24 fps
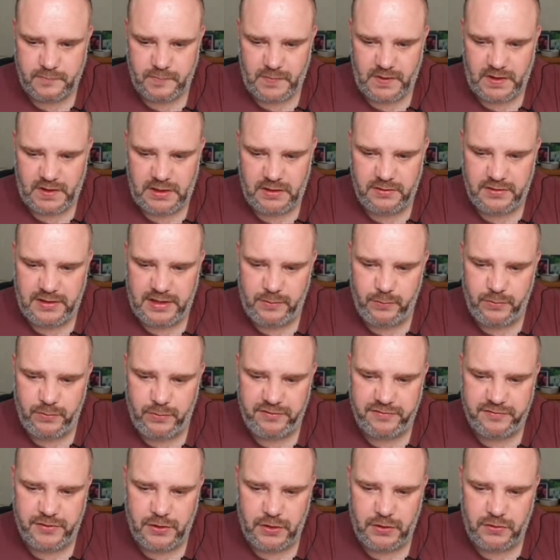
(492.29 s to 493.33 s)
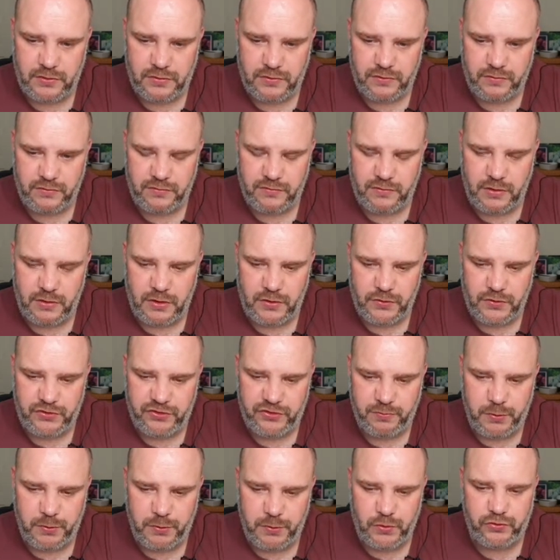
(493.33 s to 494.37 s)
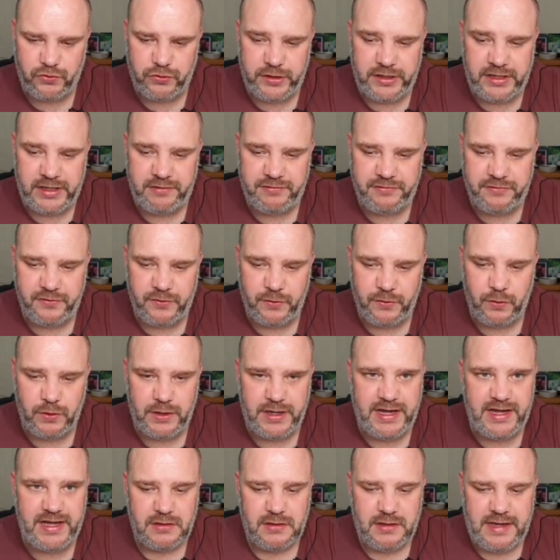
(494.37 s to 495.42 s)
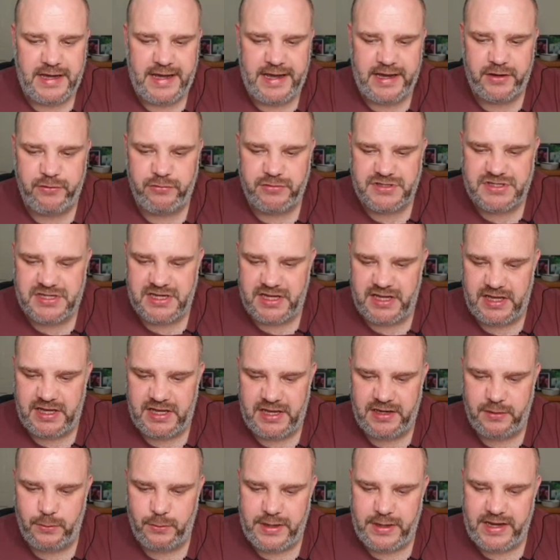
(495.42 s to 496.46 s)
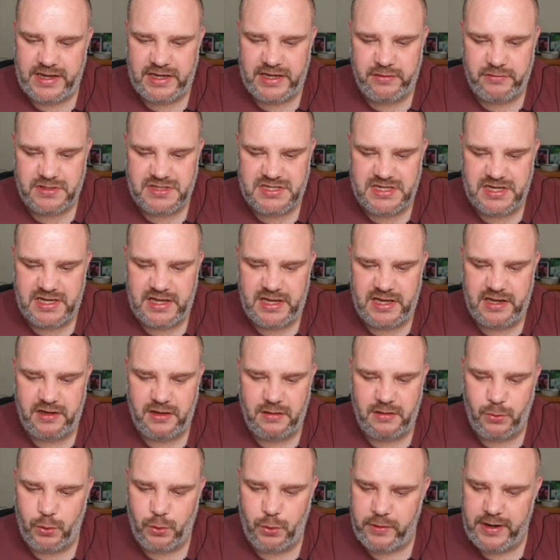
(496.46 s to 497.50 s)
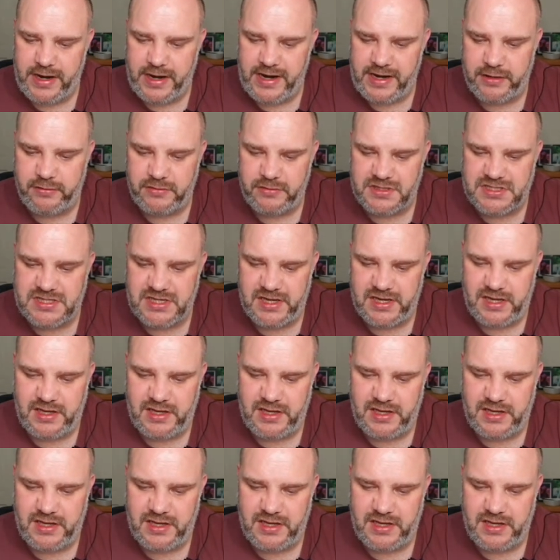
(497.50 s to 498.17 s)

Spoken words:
Then we've got on the support tree for a accuracy, into more accuracy,